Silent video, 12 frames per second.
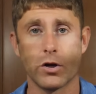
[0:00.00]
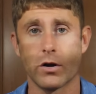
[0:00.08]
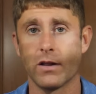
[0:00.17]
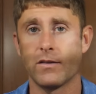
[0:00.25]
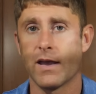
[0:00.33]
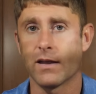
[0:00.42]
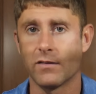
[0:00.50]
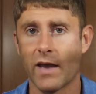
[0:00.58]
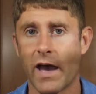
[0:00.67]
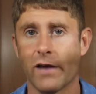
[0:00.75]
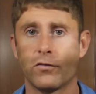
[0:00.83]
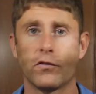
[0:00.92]
you're gonna take a
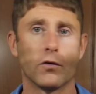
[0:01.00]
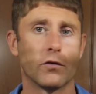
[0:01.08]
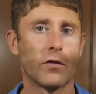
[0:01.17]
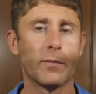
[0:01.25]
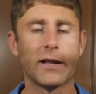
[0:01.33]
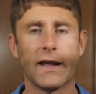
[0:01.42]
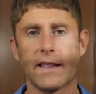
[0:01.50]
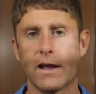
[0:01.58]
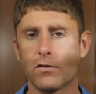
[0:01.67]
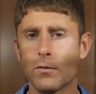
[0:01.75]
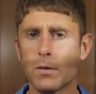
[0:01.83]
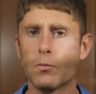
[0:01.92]
test or something like
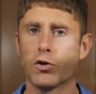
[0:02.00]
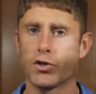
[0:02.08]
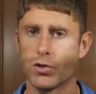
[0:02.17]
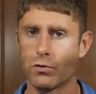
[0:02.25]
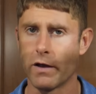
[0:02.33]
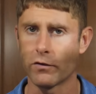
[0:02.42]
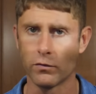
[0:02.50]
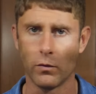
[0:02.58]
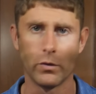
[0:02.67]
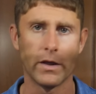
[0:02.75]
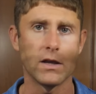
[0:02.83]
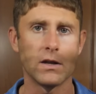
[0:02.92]
that, something more
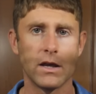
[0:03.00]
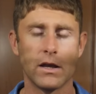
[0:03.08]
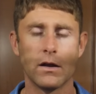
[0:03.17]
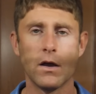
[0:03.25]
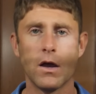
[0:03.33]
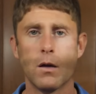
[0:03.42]
stressful that you need